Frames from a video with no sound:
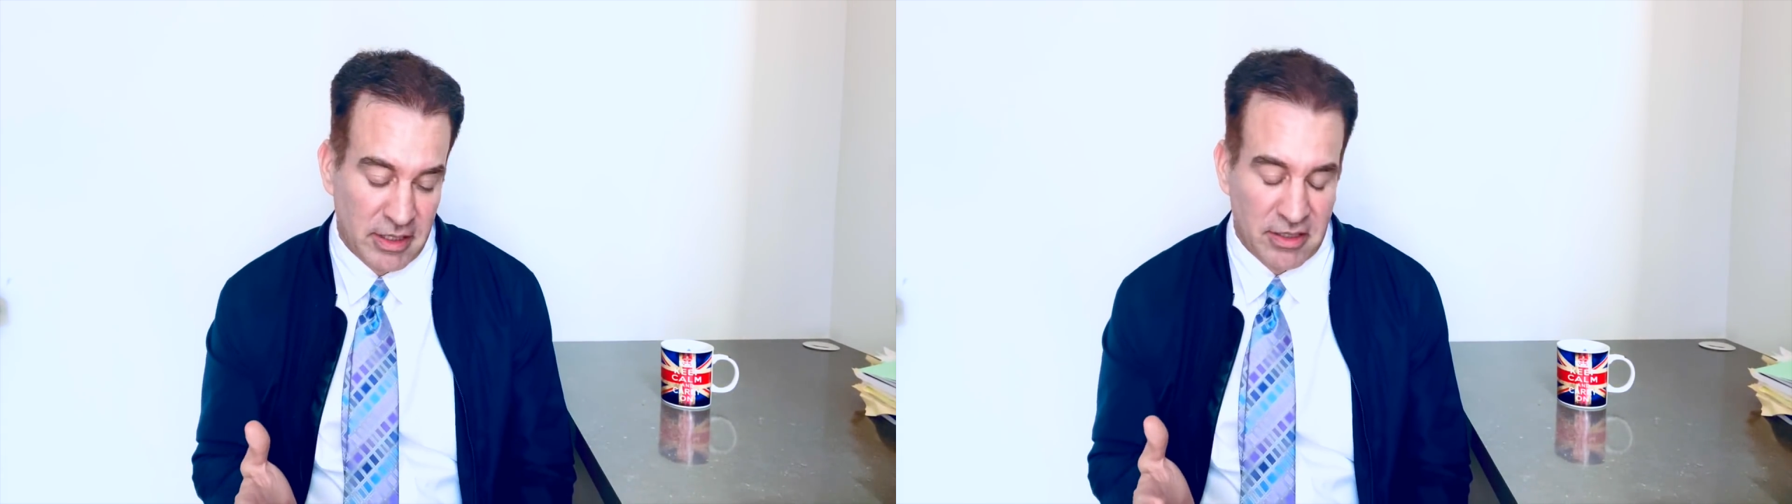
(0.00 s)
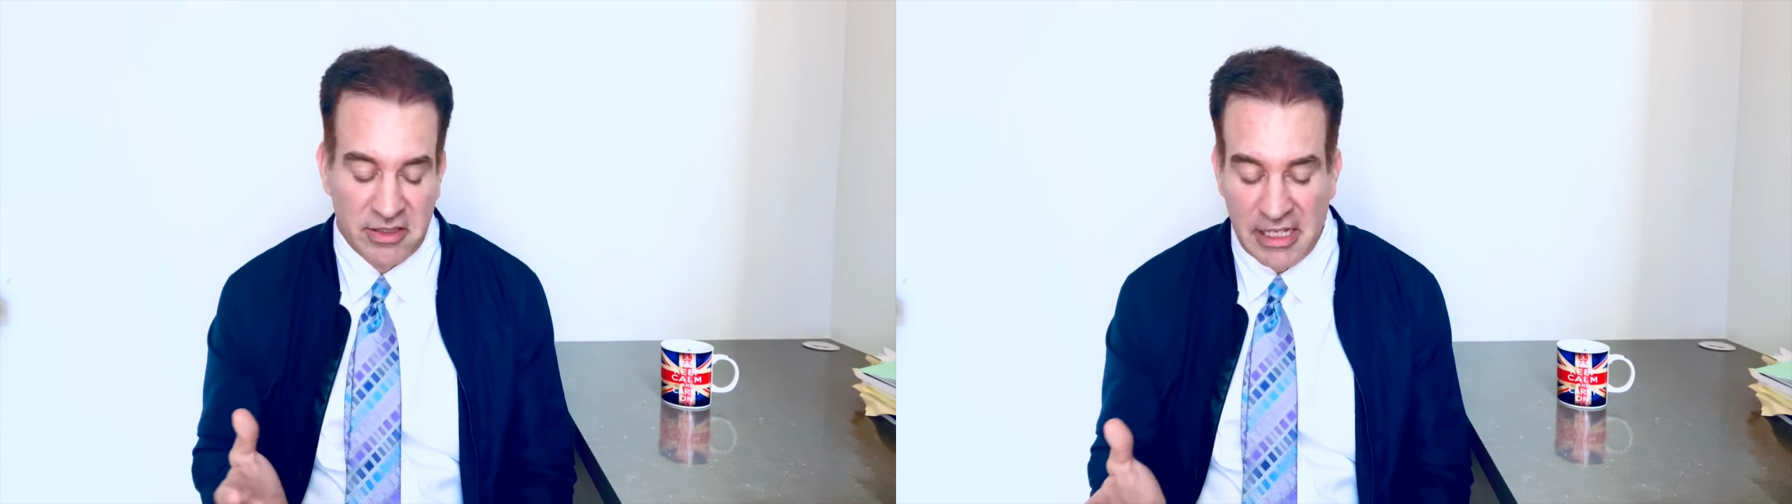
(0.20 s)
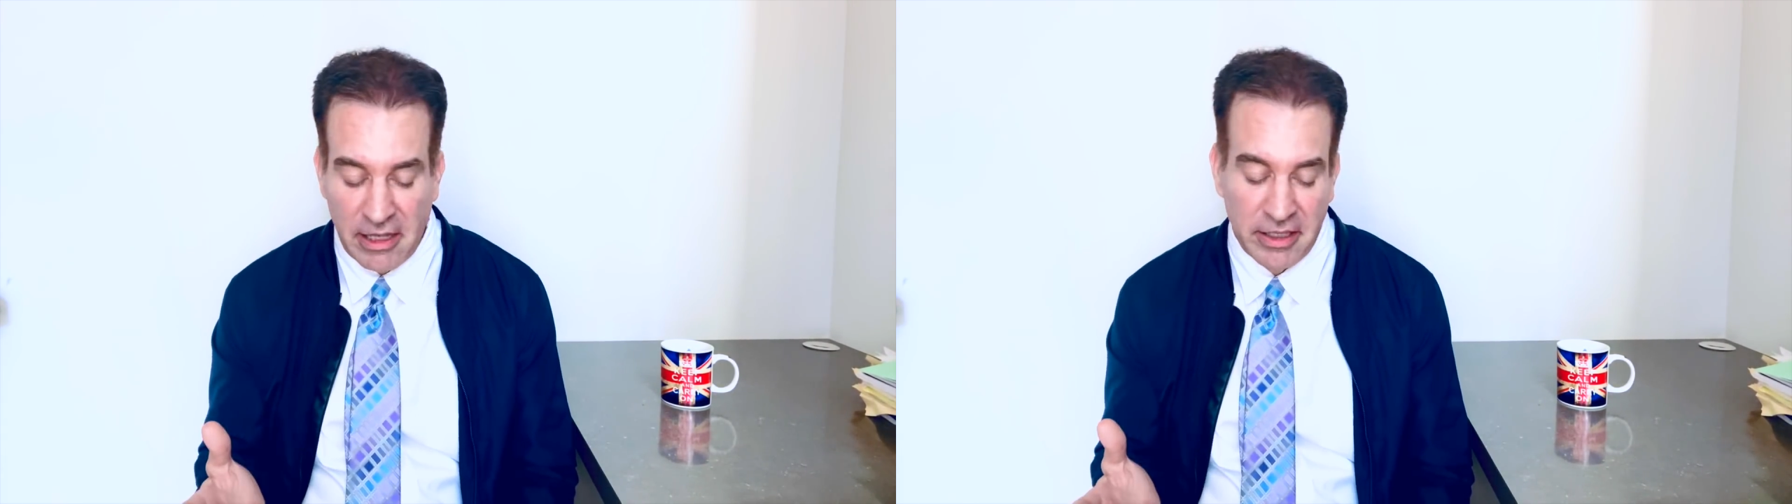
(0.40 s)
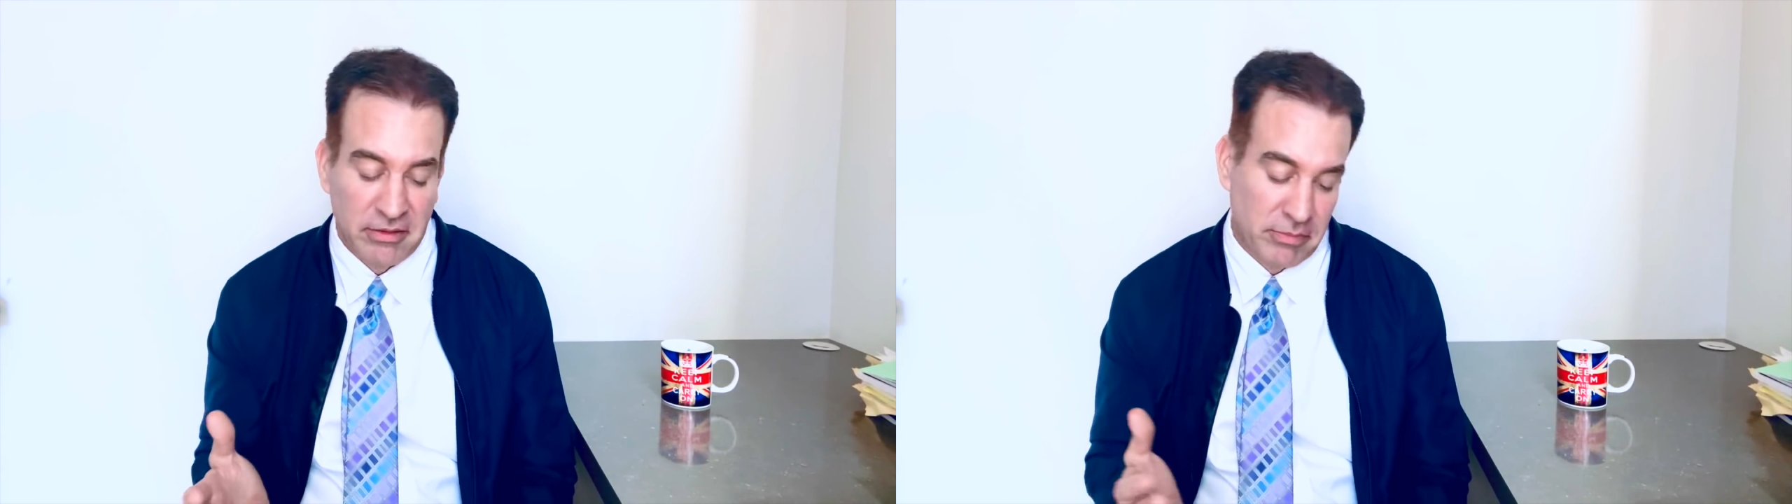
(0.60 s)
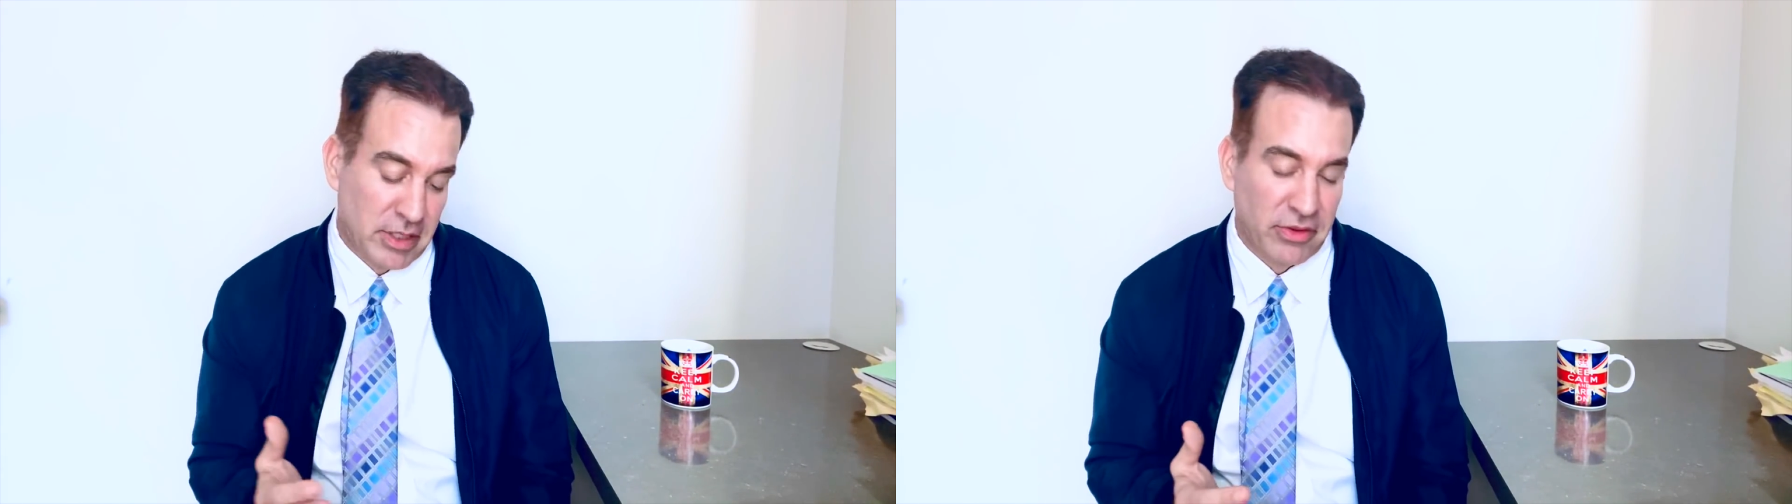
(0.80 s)

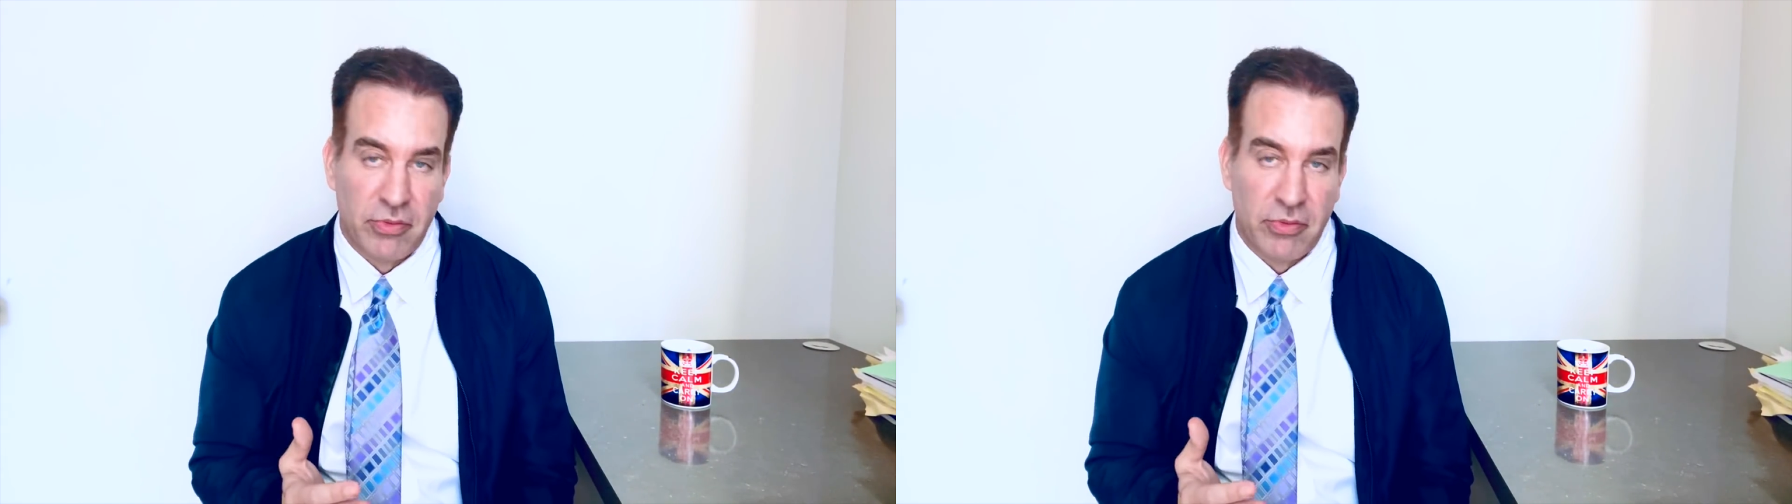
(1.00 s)
selling about